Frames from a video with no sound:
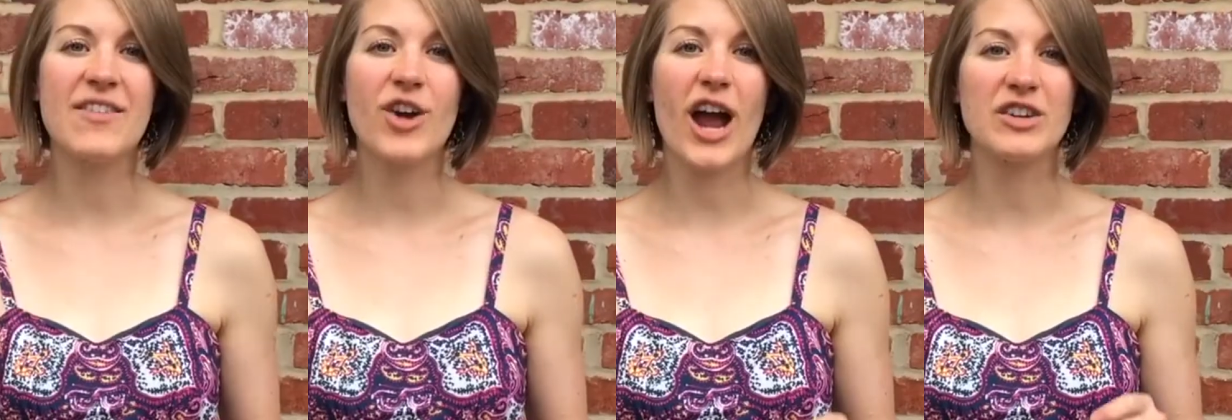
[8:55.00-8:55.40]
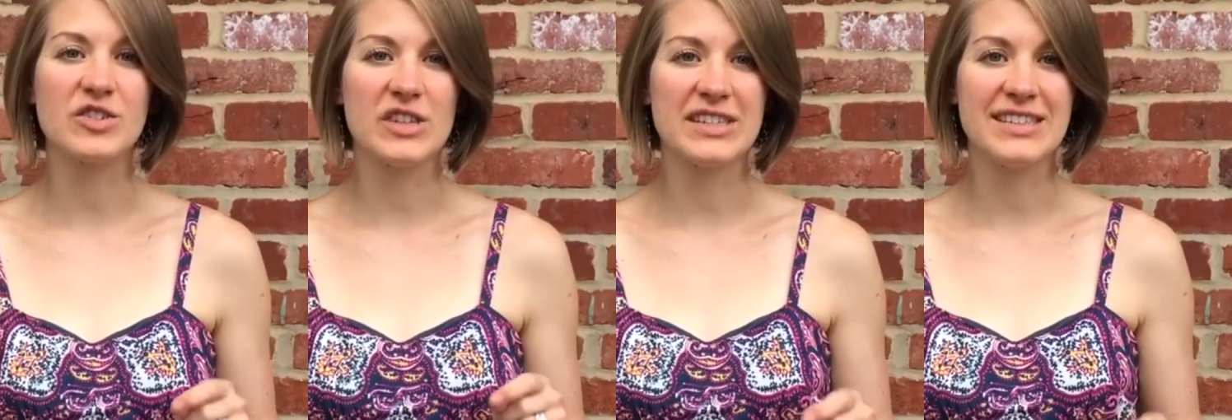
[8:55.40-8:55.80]
never
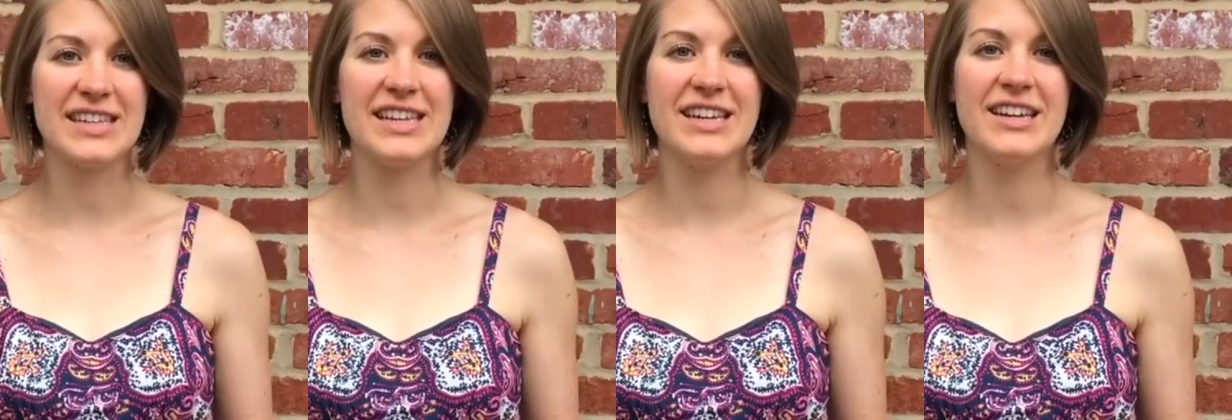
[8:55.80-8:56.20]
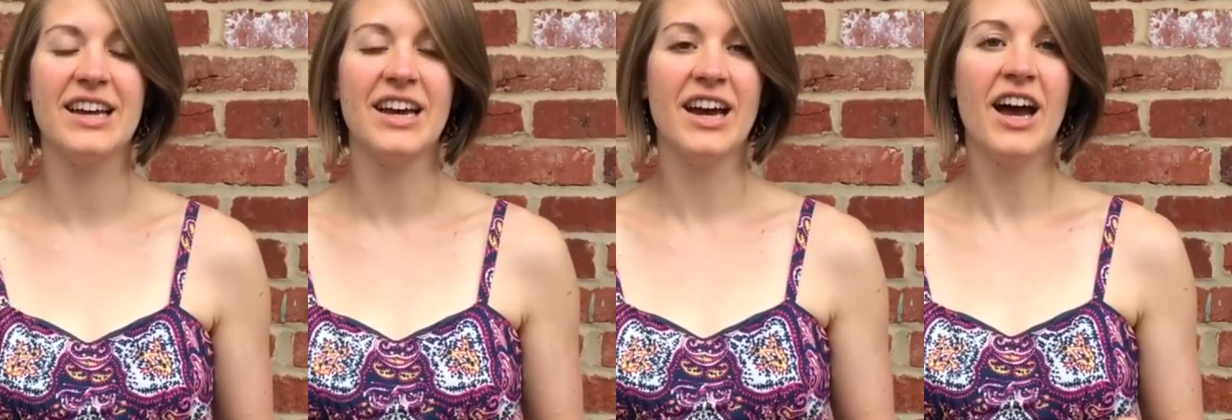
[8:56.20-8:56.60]
actually
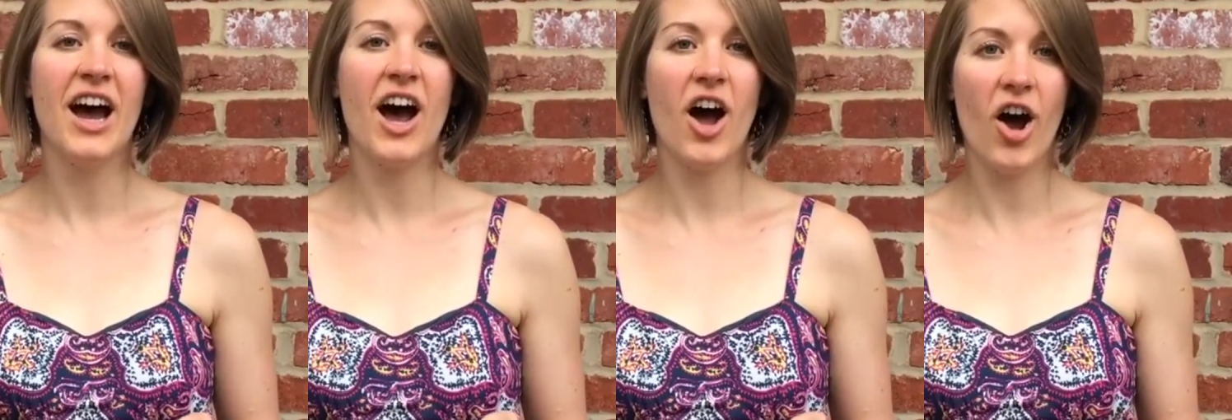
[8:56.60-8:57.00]
seen a